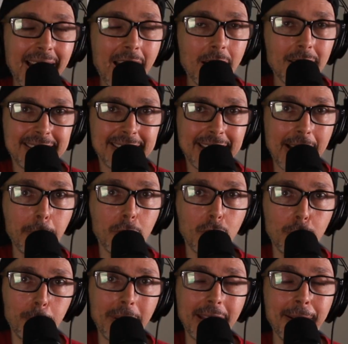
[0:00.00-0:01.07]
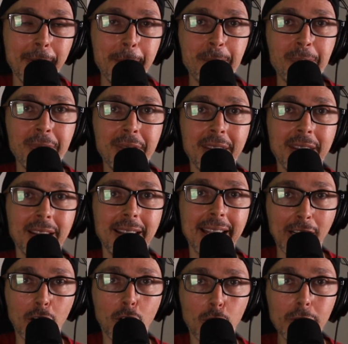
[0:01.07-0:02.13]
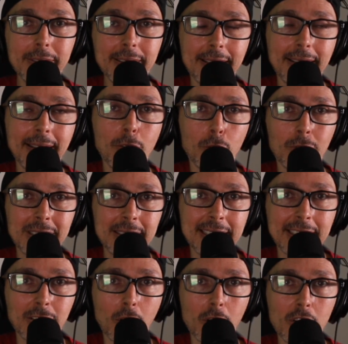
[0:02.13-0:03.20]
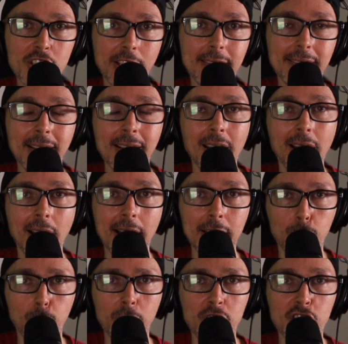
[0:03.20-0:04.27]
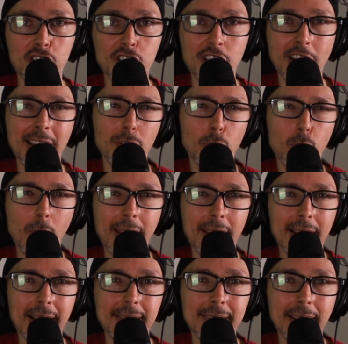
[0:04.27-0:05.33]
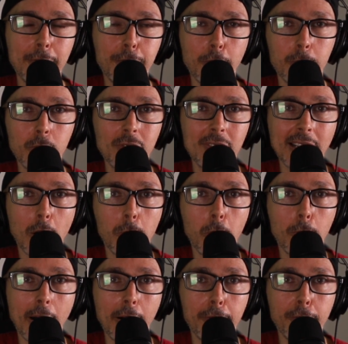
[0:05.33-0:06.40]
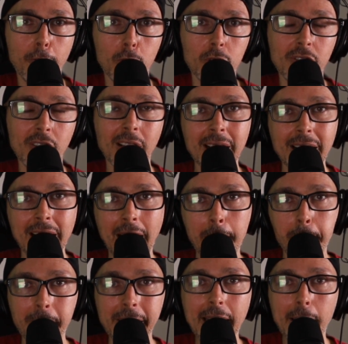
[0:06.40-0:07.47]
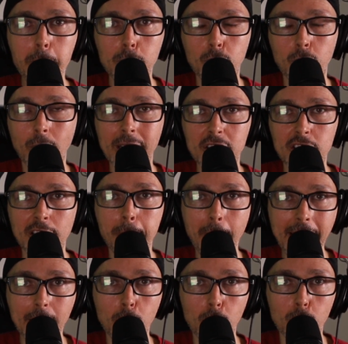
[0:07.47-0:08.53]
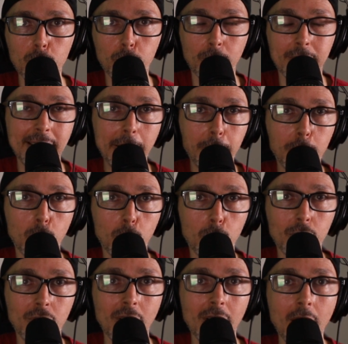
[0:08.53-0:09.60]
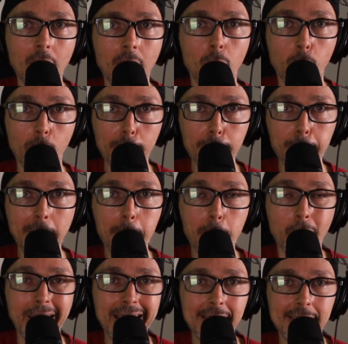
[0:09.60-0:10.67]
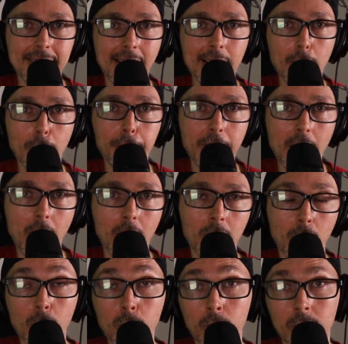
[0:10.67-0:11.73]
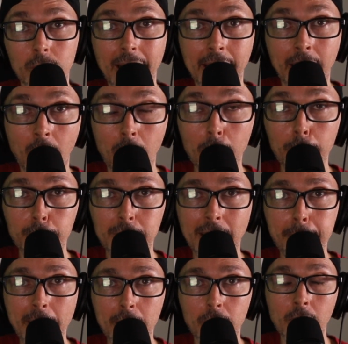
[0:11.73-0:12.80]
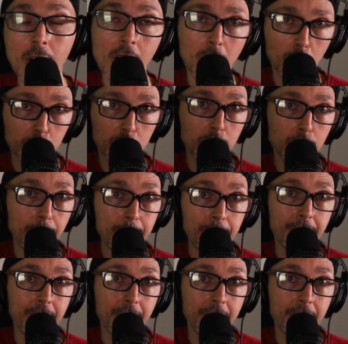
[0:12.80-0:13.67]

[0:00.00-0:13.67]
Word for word: how skype could be included in all these technologies as we shed away let's say from using our mobile phones and being able to actually make calls receive calls with people inside of VR or AR for that matter. Although,